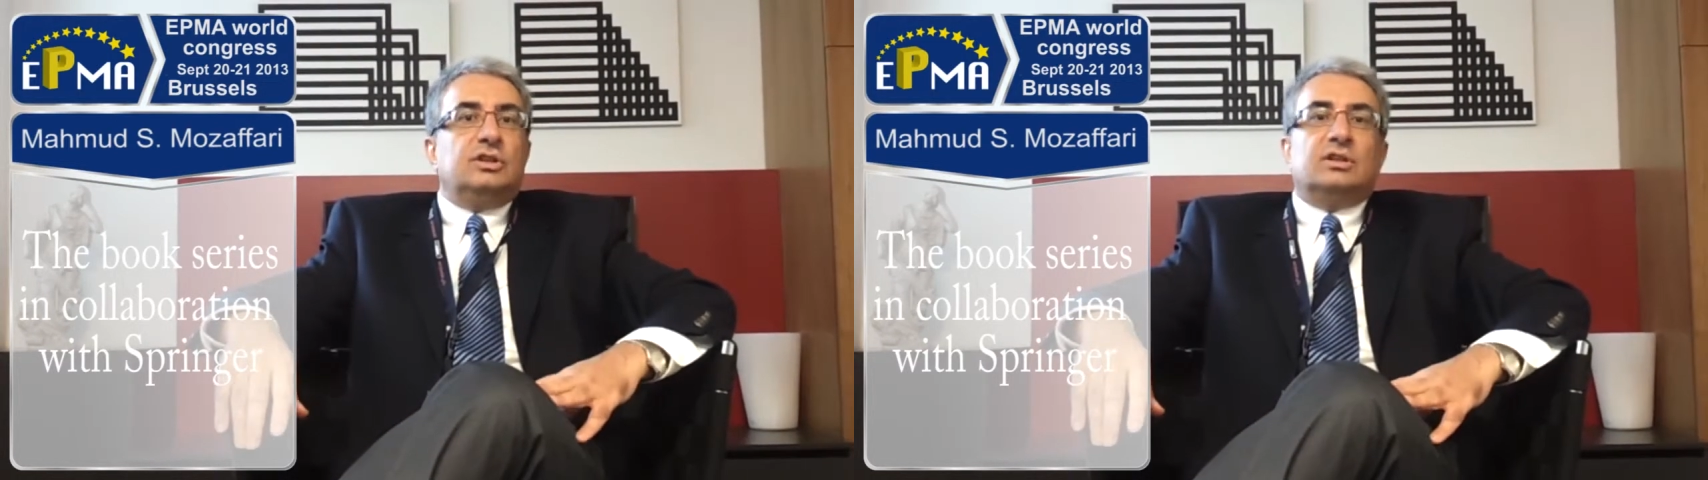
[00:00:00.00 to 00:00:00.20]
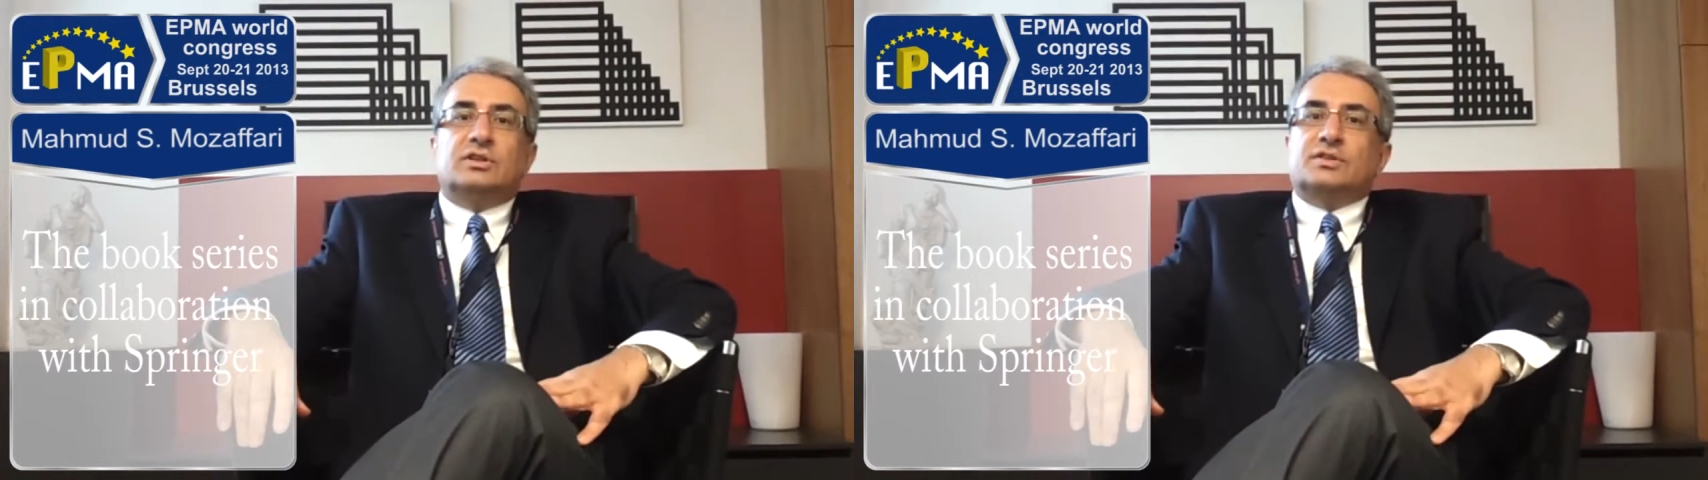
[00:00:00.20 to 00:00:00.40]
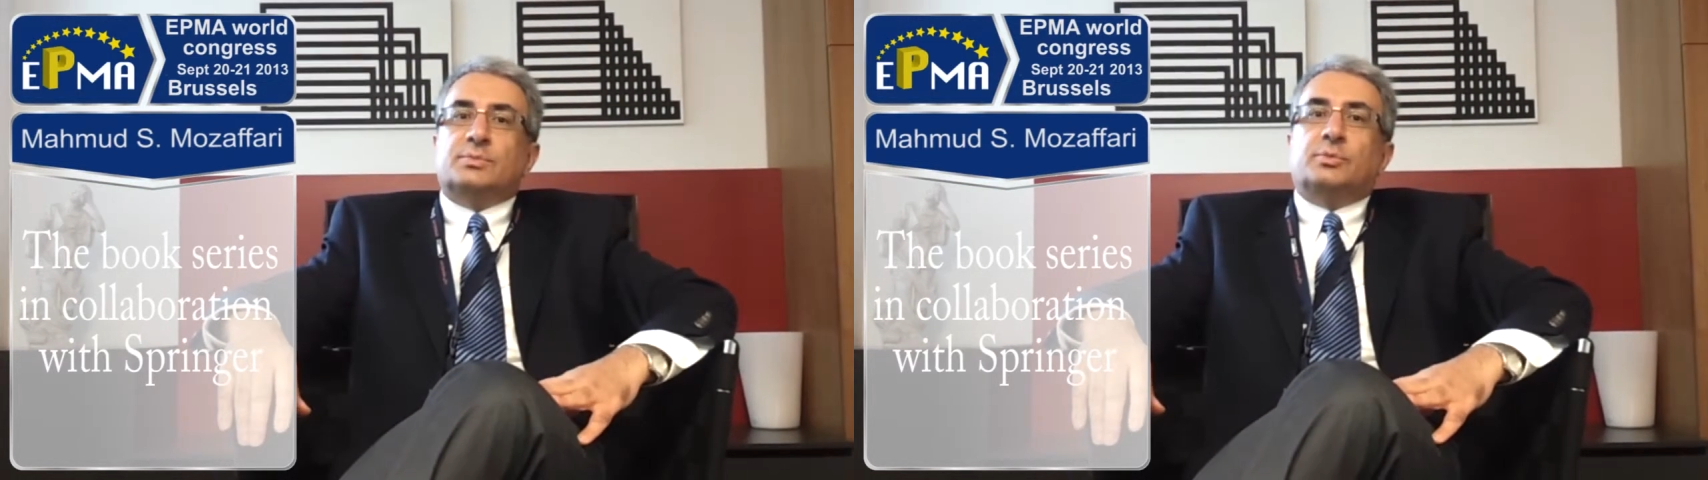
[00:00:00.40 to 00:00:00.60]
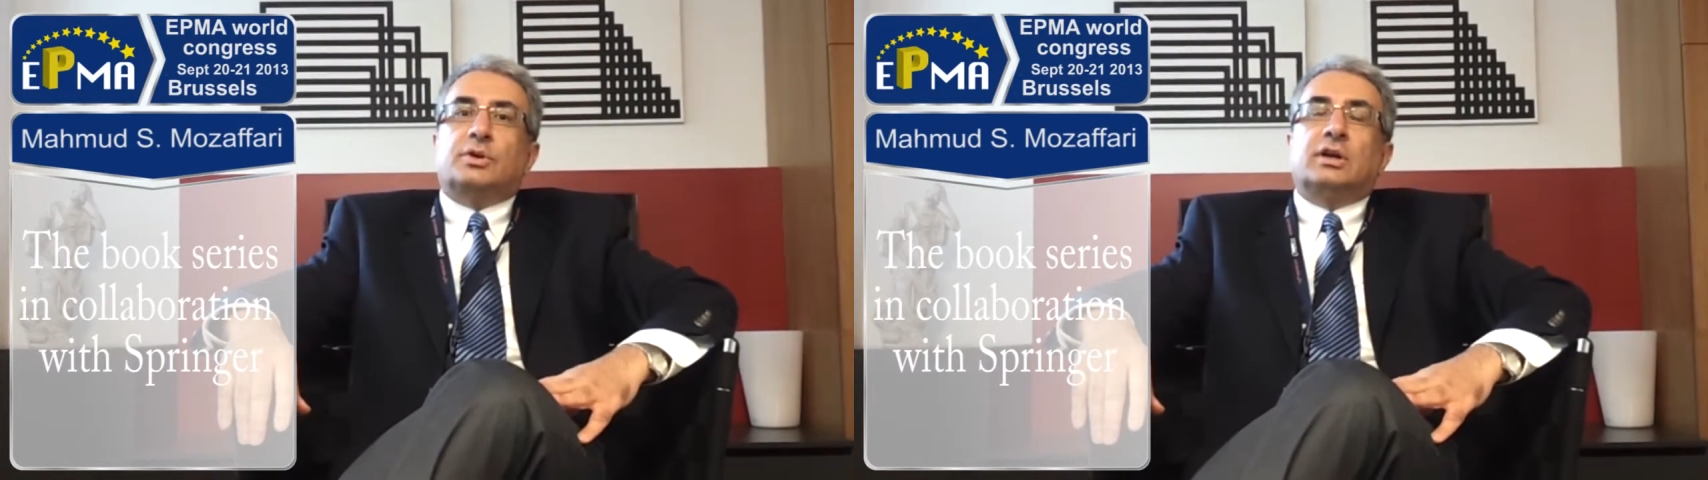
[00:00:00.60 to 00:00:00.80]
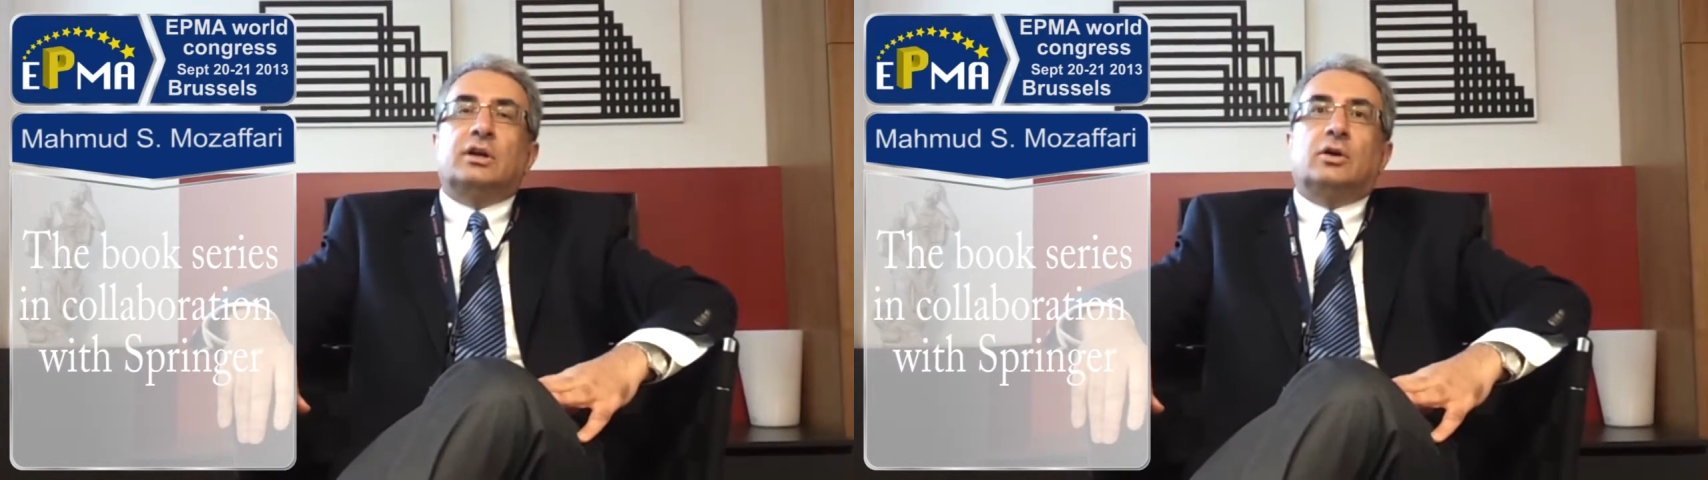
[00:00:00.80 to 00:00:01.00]
in the
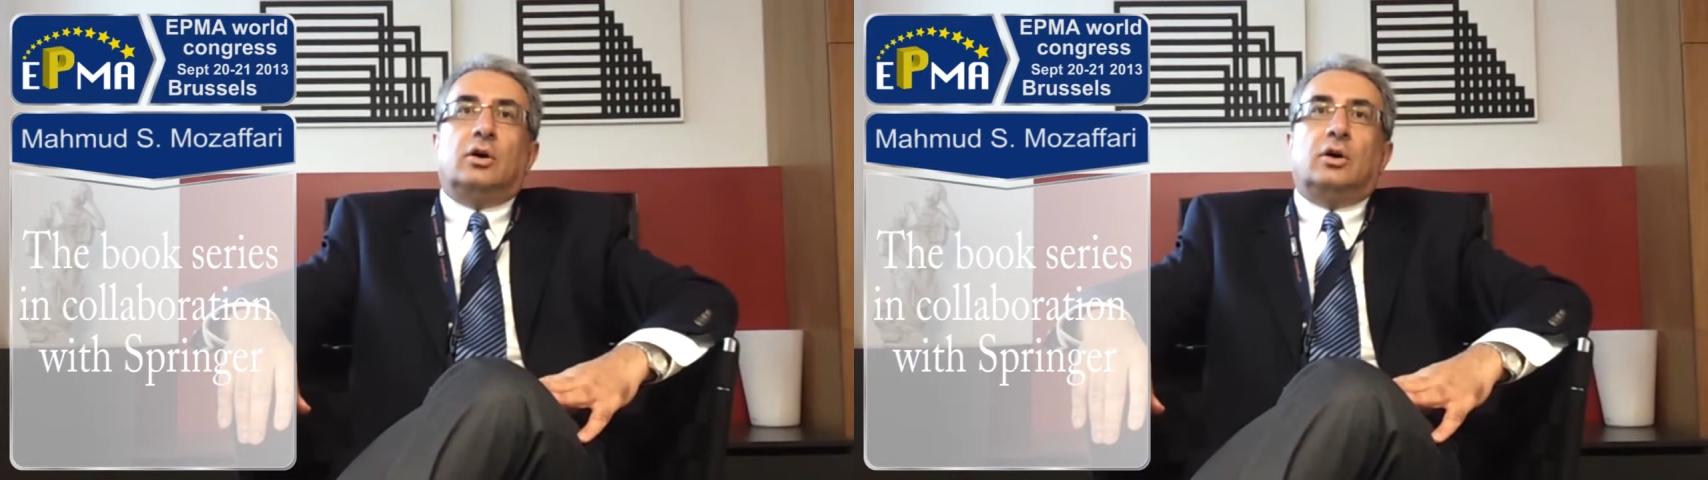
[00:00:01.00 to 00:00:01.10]
spring